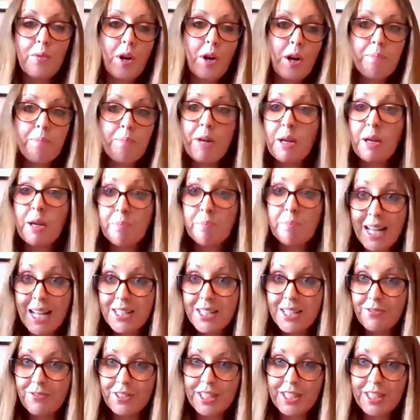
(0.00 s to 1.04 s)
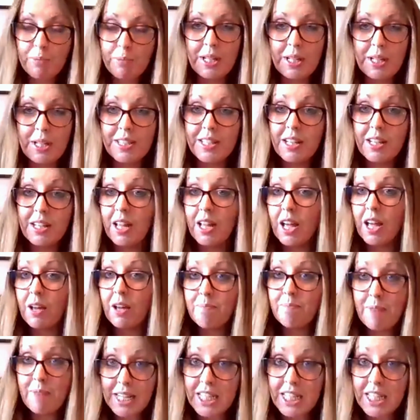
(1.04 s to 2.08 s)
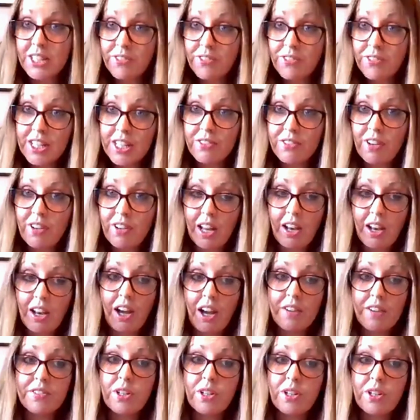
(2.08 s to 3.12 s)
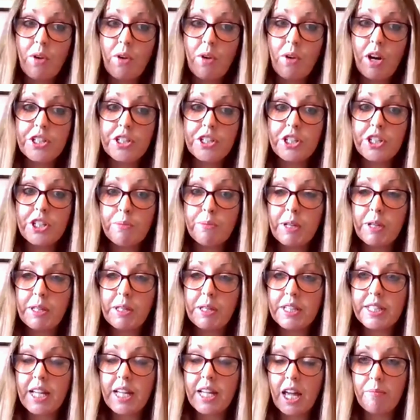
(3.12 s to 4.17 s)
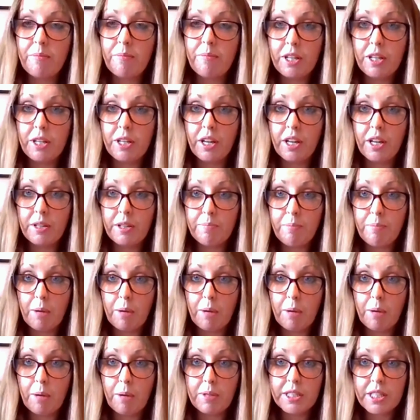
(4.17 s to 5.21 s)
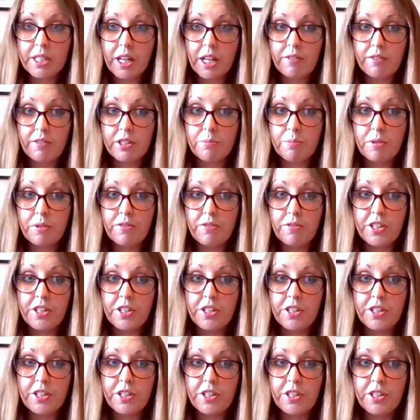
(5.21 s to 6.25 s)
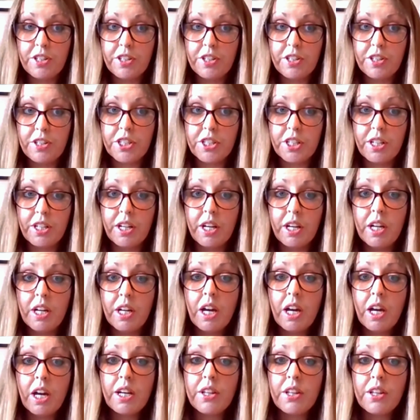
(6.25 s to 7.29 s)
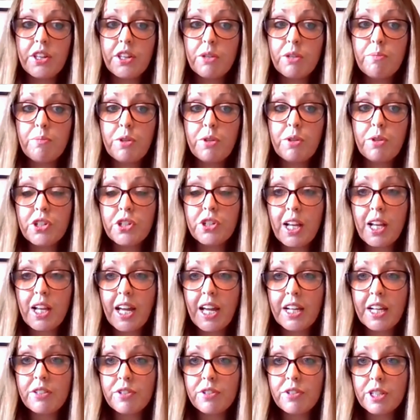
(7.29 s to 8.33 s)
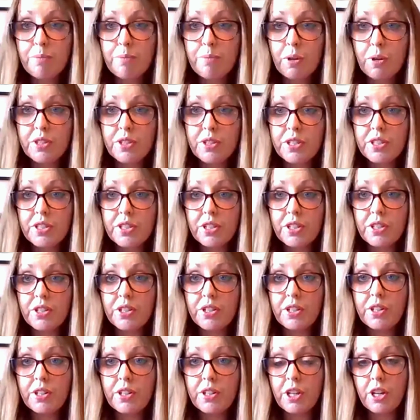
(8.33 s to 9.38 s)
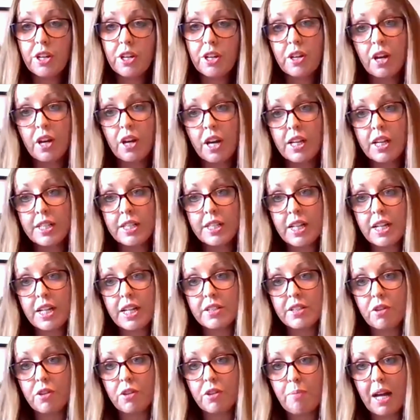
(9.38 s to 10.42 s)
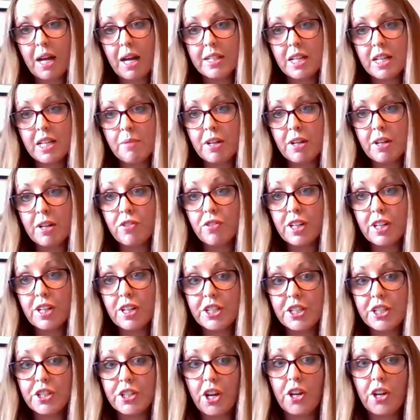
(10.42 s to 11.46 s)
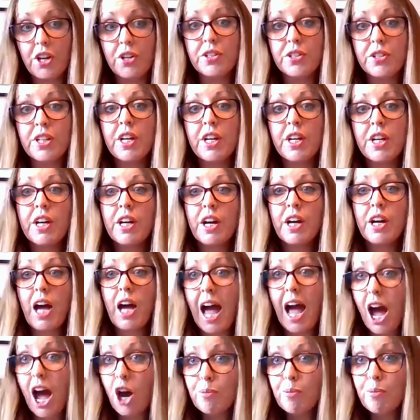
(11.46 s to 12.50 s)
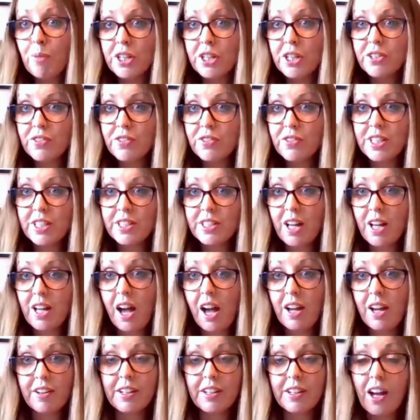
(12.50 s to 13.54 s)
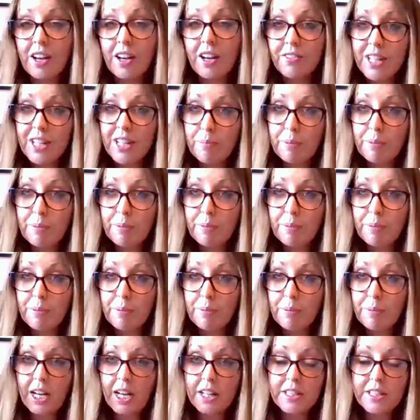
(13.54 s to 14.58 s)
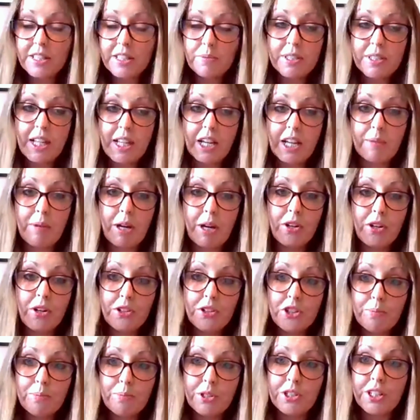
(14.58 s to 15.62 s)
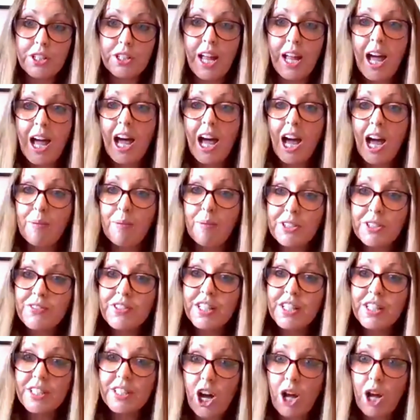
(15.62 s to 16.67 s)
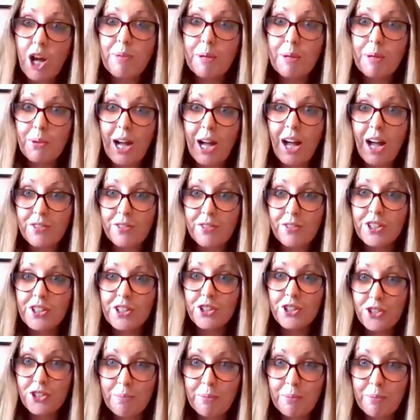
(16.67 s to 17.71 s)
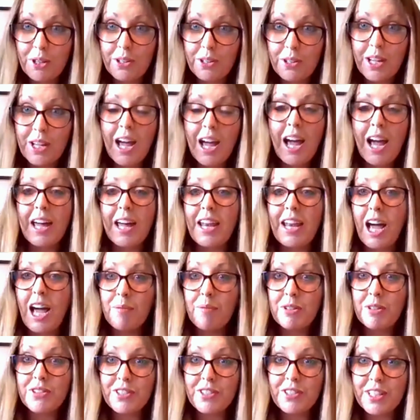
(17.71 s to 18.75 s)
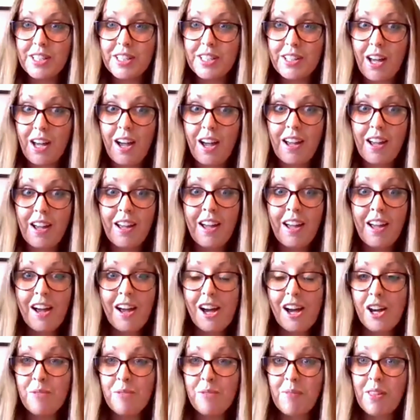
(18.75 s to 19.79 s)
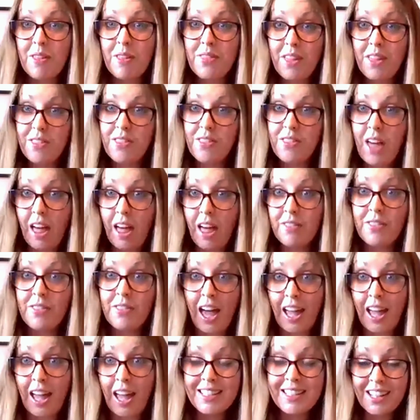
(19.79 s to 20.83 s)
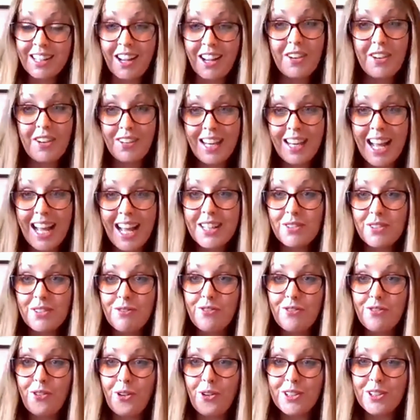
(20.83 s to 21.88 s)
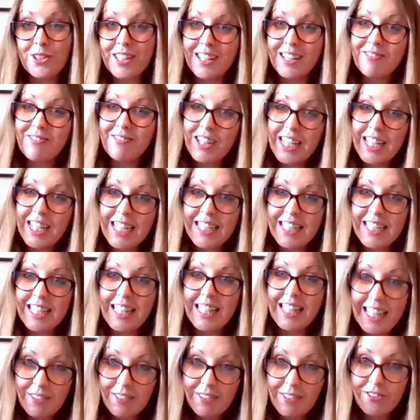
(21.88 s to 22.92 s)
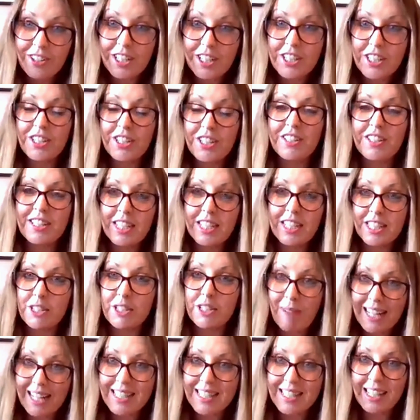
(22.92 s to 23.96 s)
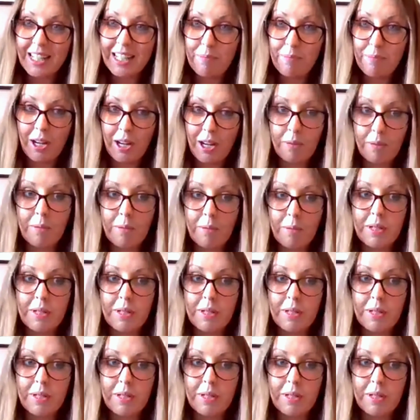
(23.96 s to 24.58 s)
being passive recipients in many spheres of our lives. So why should it be the same in public service provision? And I think the mutual aid response to the early days of the pandemic really showed how much of a desire, and kind of tapping into what Clinton was saying about contribution, how much of a desire people have to contribute, and how much of a desire that is a kind of latent force that really isn't leveraged systematically by our public